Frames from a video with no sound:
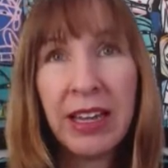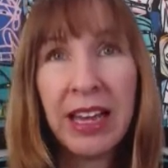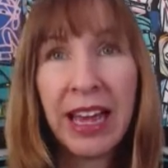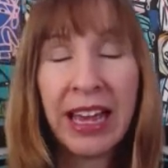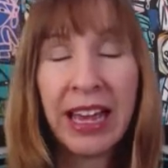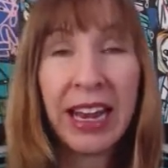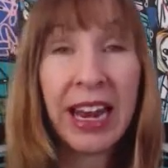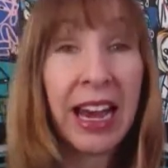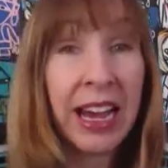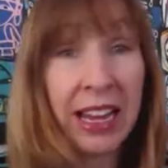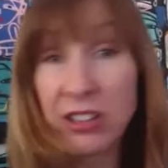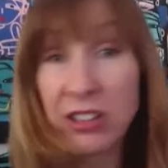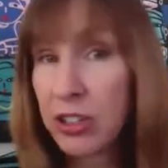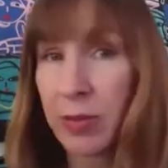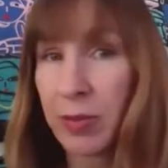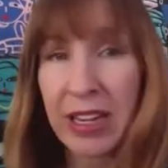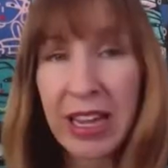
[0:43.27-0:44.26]
And I
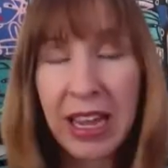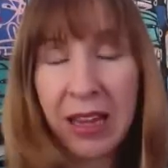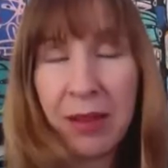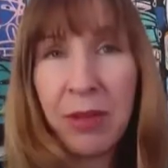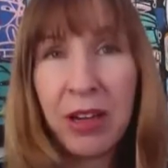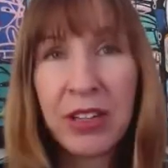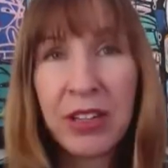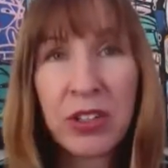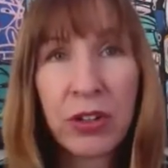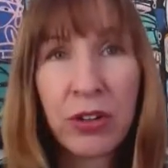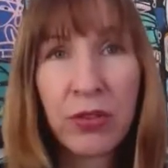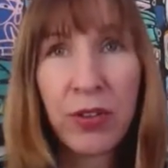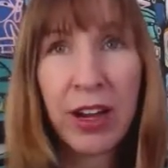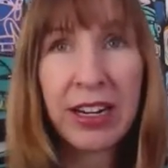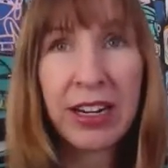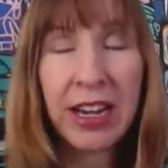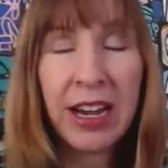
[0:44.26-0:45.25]
actually became a
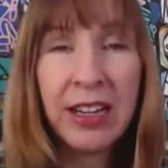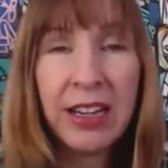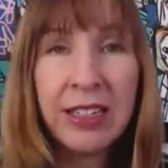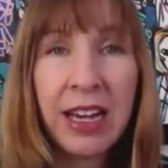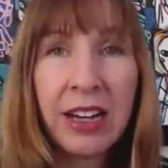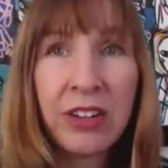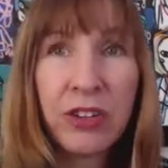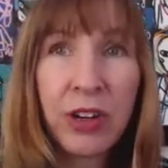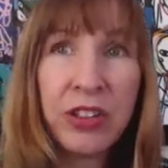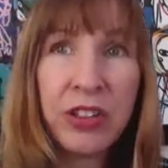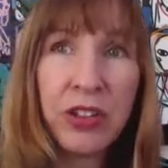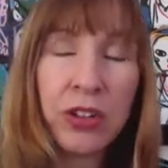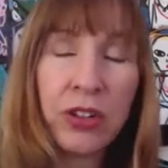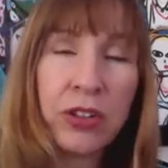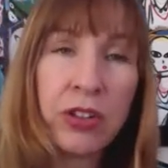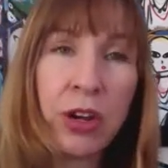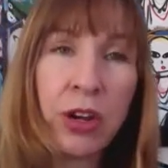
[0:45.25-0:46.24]
certified contact
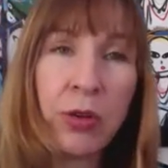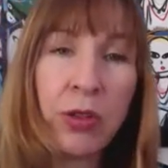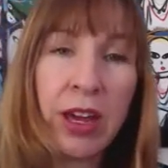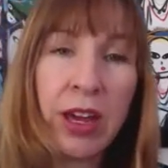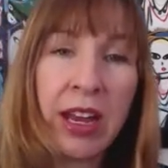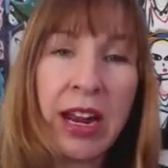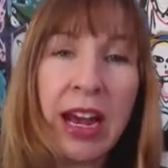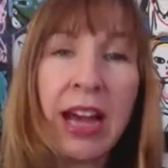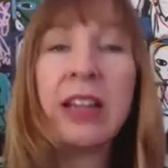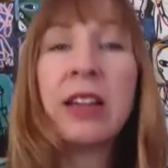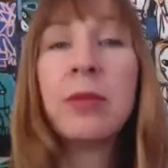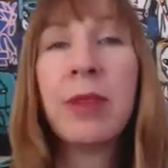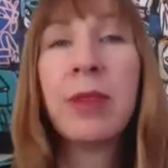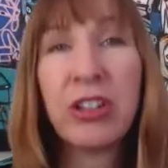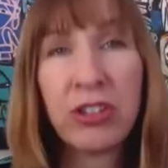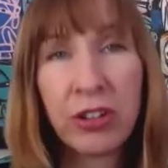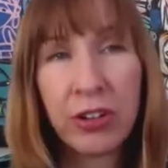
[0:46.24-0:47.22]
tracer so that I could
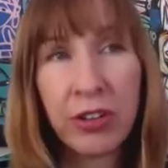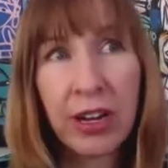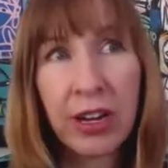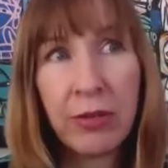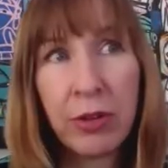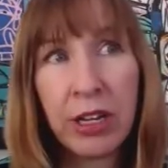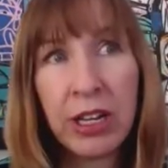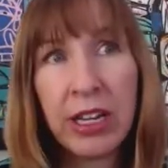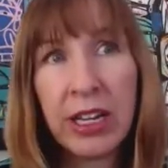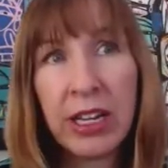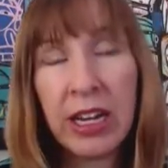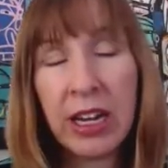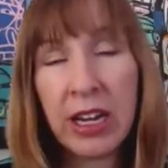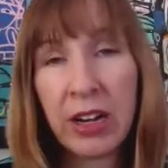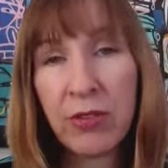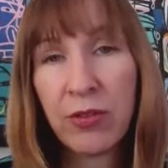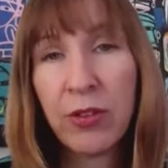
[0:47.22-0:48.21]
make sure that I really
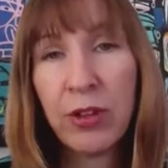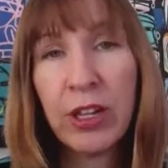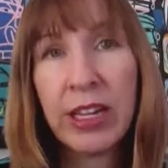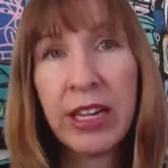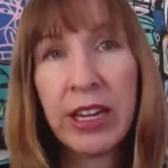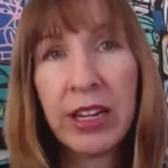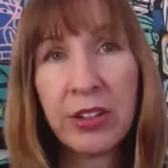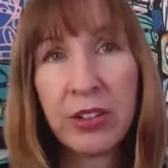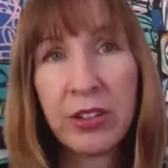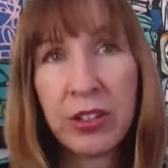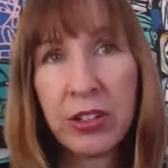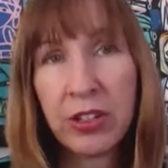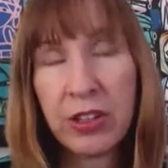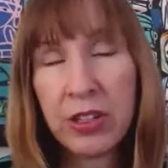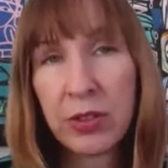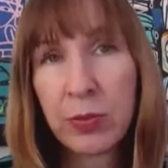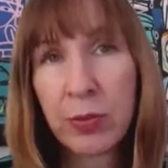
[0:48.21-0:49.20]
fully
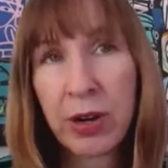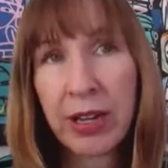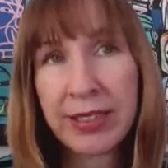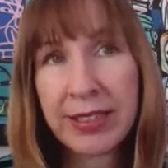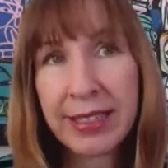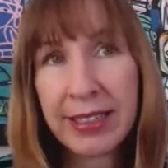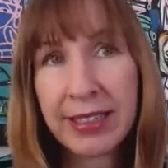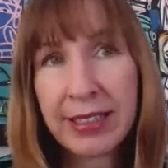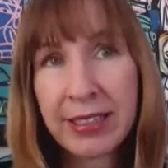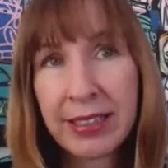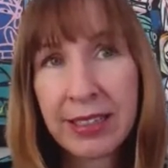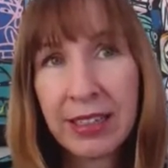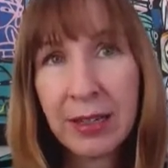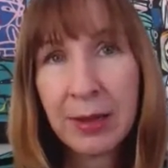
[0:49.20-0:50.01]
understood this process.